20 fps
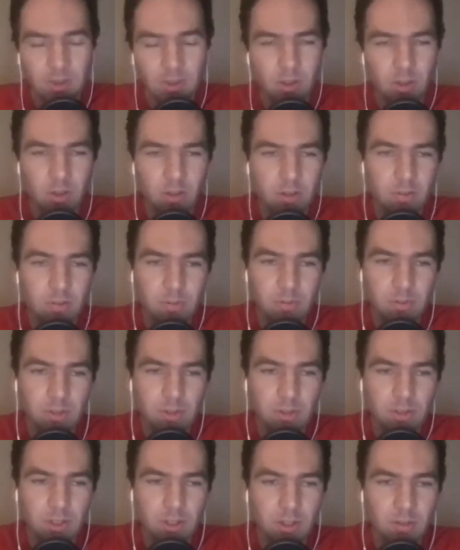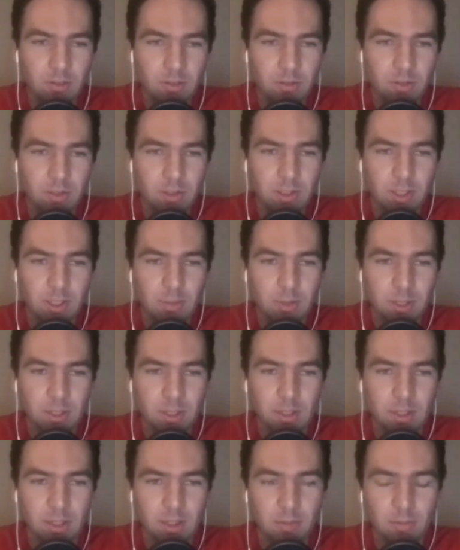a lot to go over, is there,
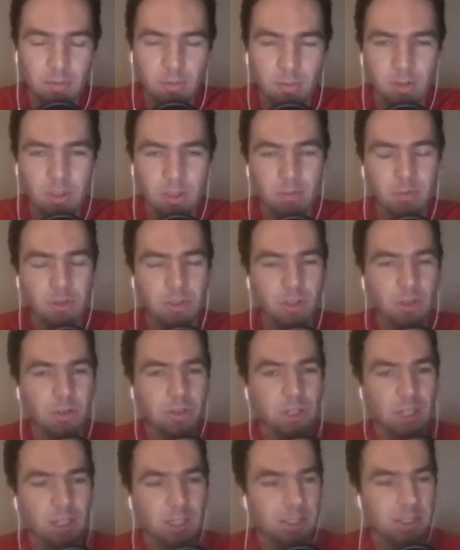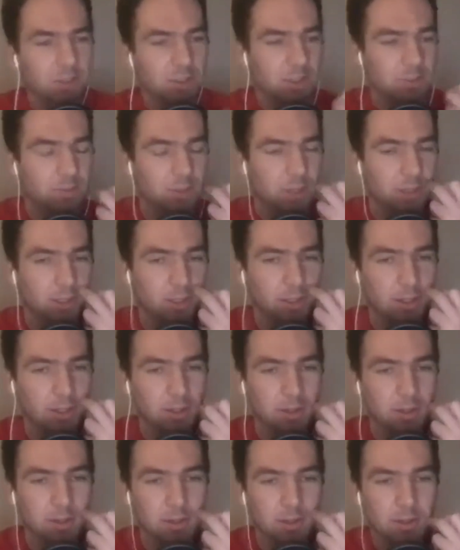mate? Before I come to you, Jack, I just think
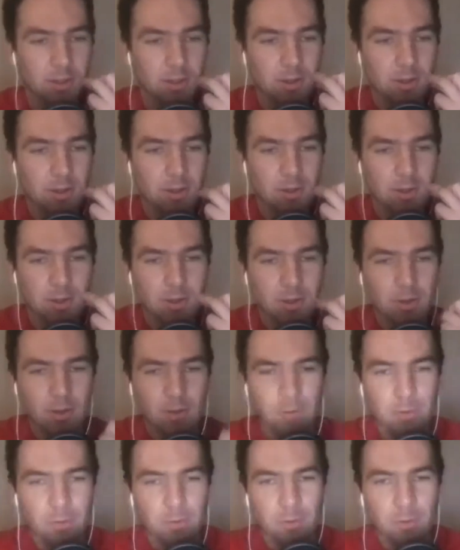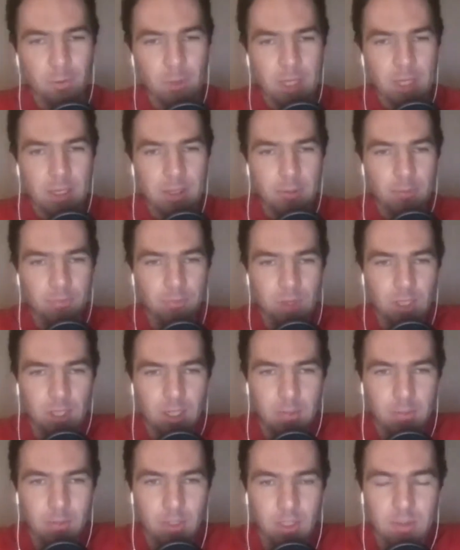I think for me,
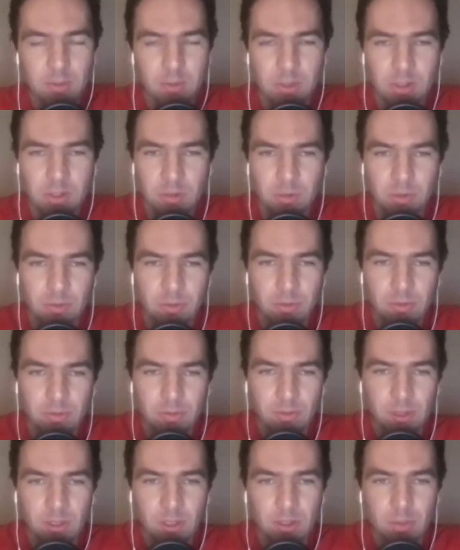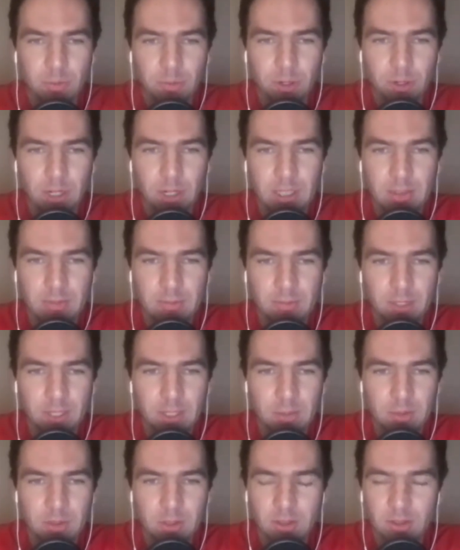as much as we've praised
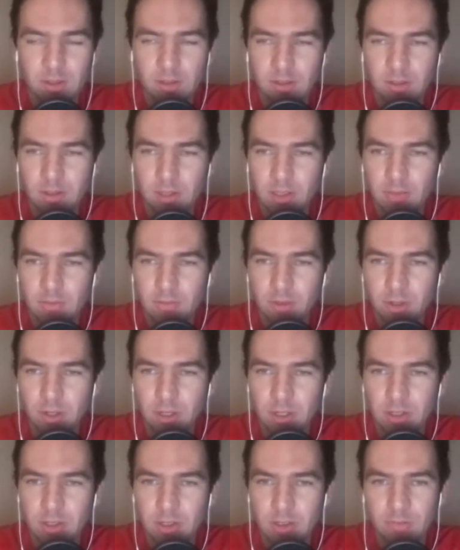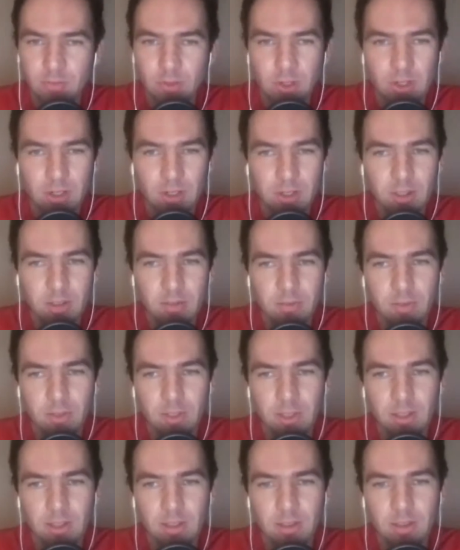Phillips and Rice, and rightly so,
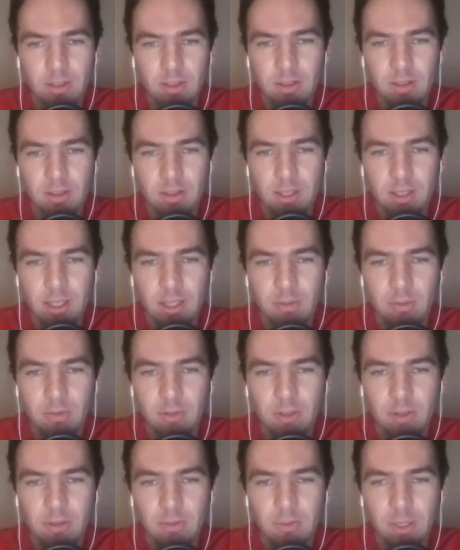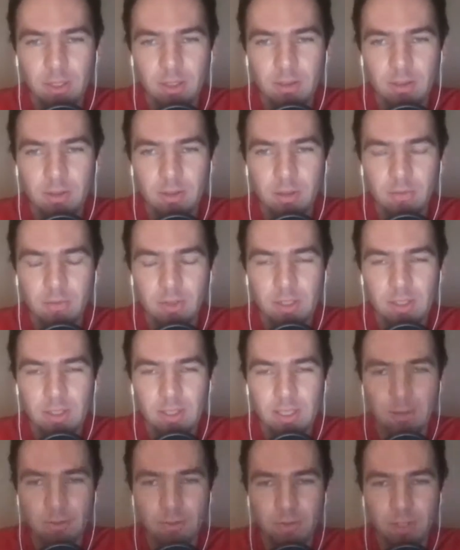for how well they've played the time, I think
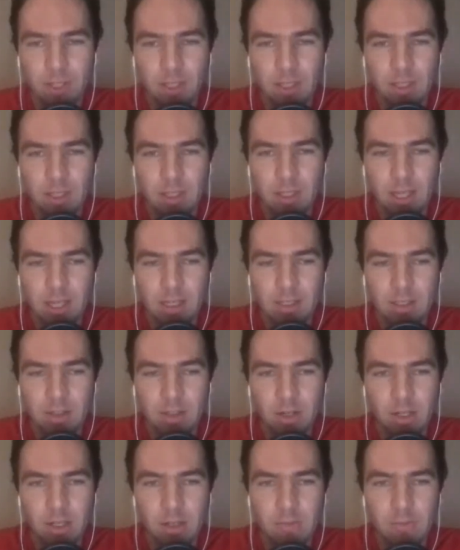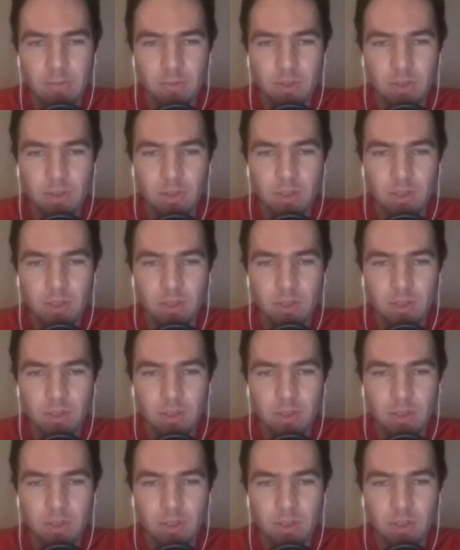Southgate at times,